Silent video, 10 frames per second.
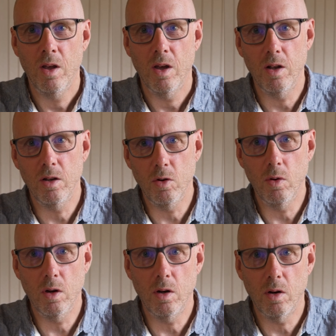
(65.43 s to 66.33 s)
and
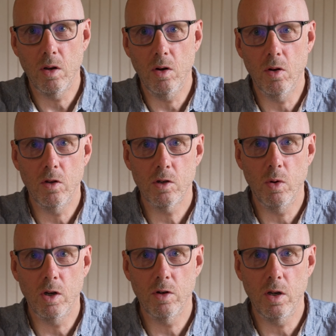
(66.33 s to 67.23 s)
doing, you know, this
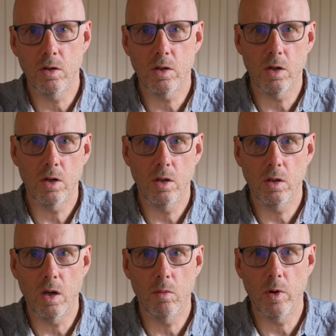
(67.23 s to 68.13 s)
quick training session and
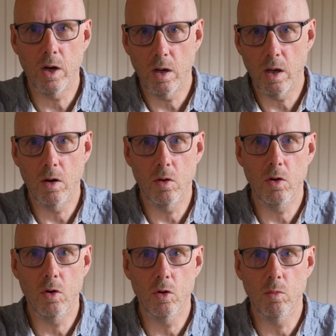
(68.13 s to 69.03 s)
getting back and getting on
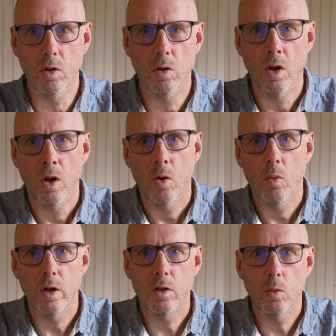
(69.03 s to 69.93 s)
your normal
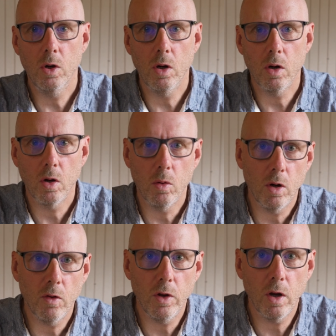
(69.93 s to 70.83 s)
way to work or
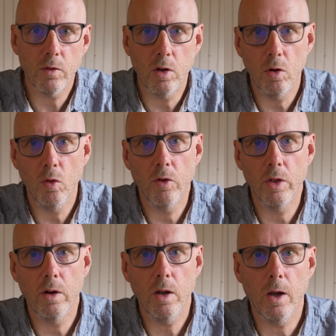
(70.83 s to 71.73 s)
whatever you have to do for
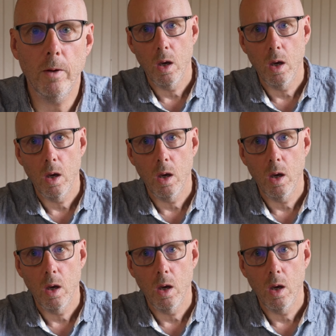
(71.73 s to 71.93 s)
the day.